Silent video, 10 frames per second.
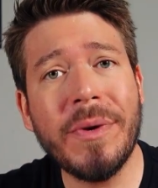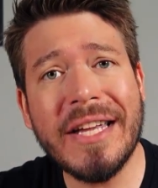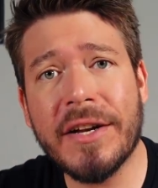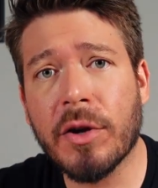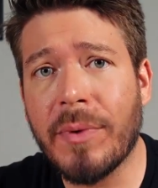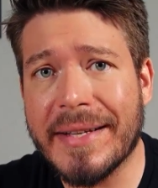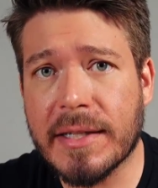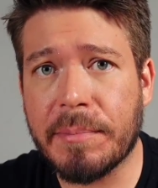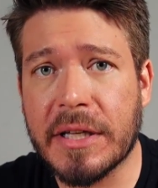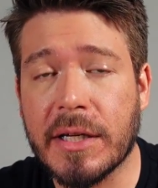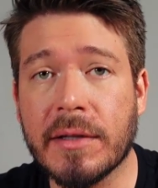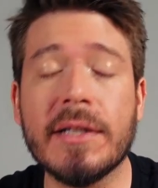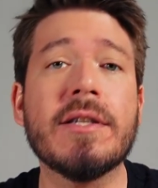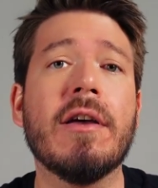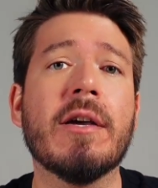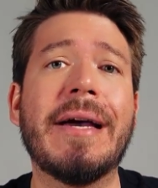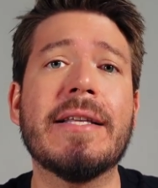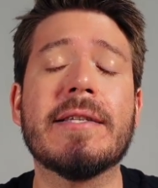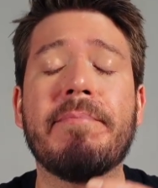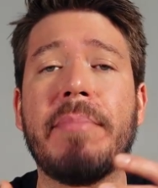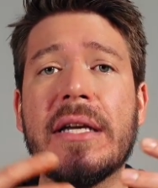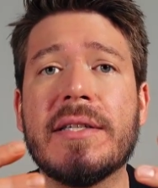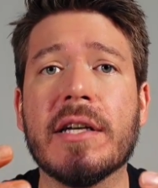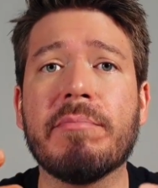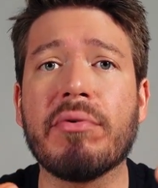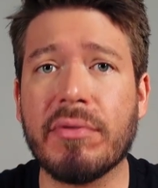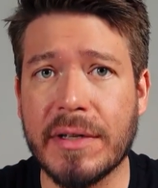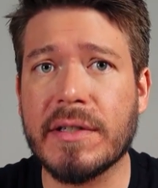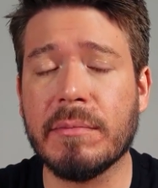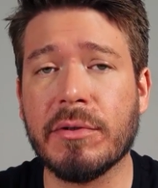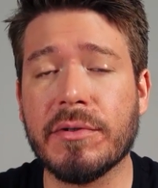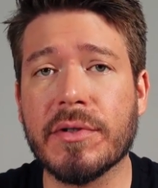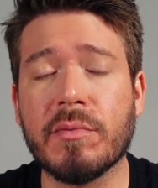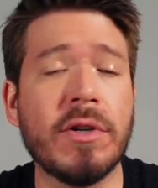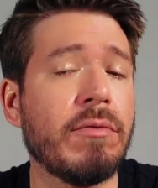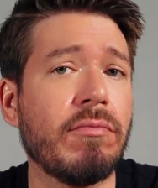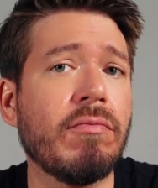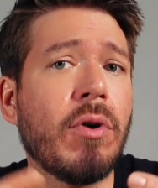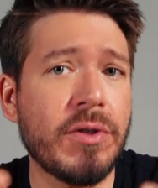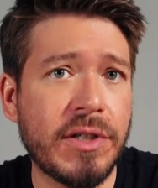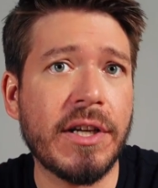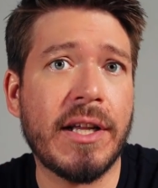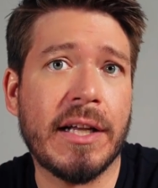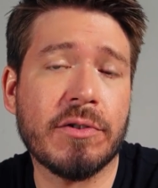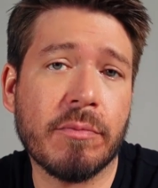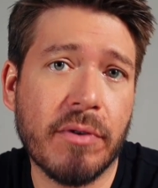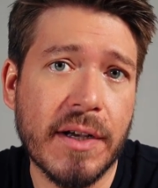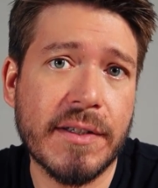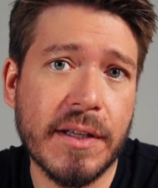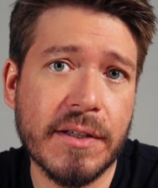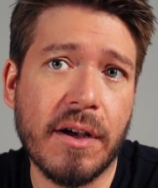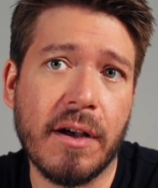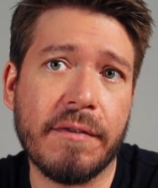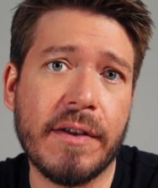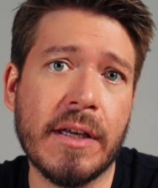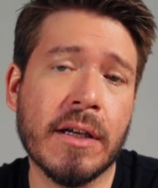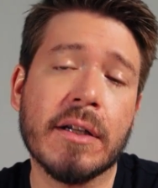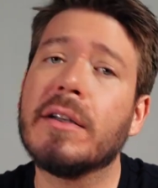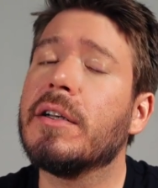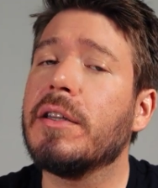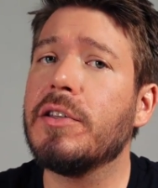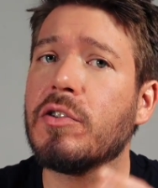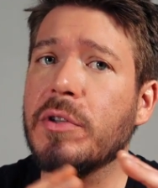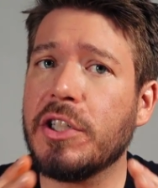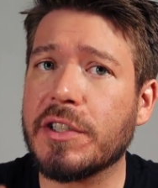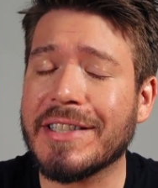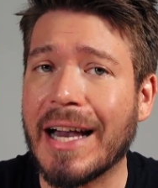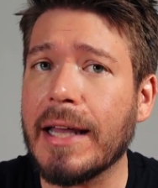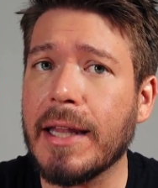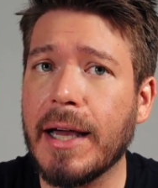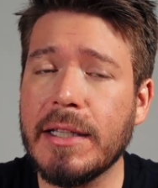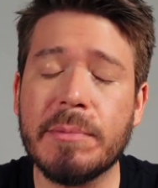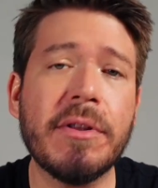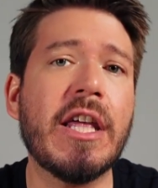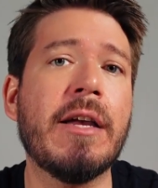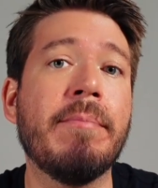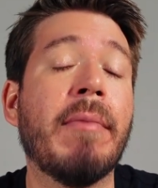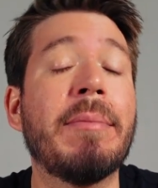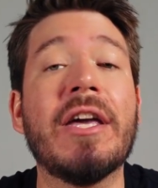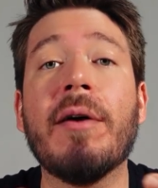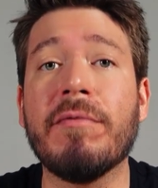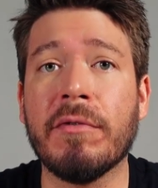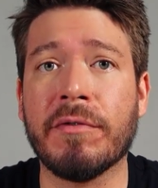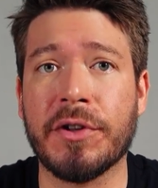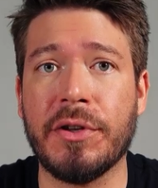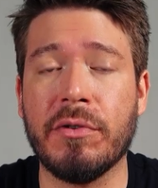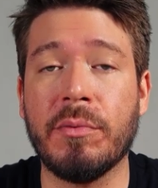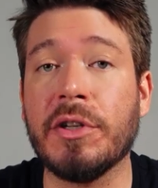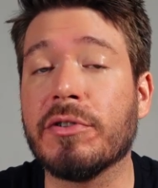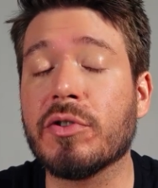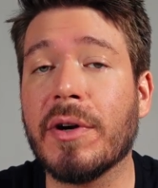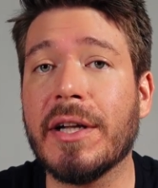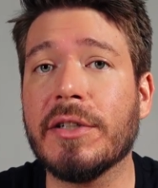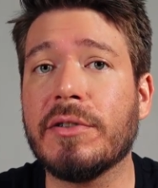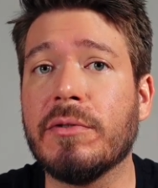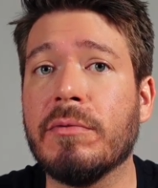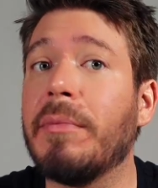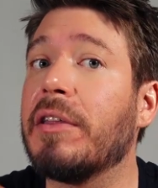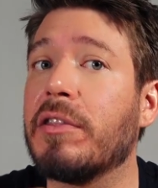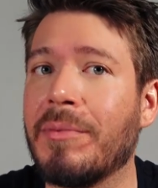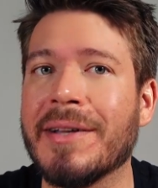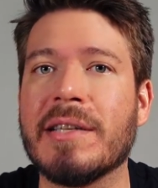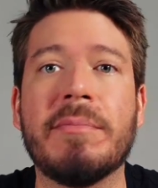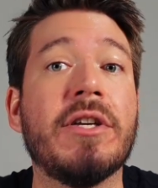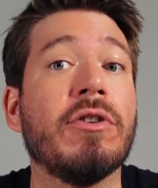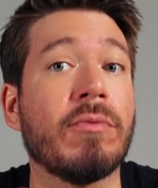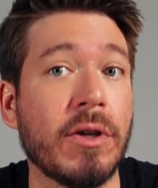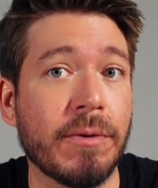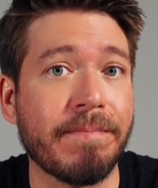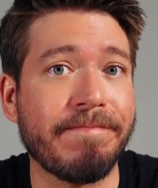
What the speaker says: we get into the recipe, let's talk about some basic principles when roasting natural processed coffee. These are really just guidelines, but they might be helpful for you when you're trying to make the recipe your own.